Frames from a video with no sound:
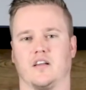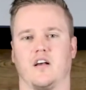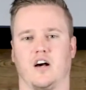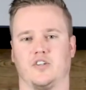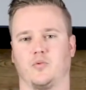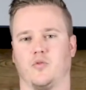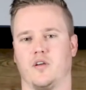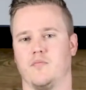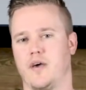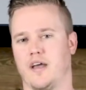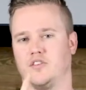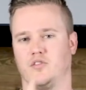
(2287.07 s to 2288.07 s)
the gospel
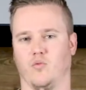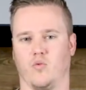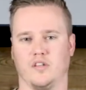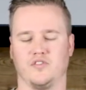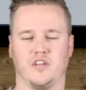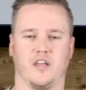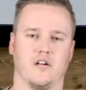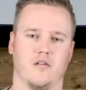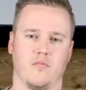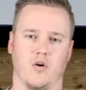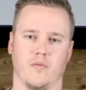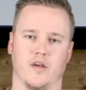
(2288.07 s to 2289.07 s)
impact to one
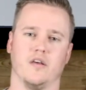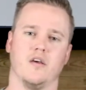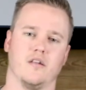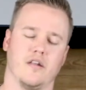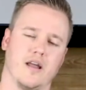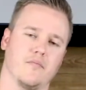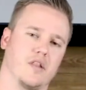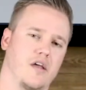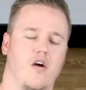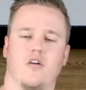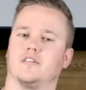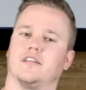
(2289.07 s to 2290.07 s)
singular moment,
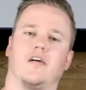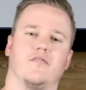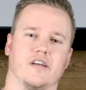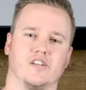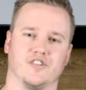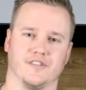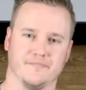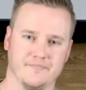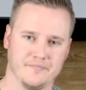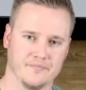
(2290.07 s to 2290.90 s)
namely our salvation.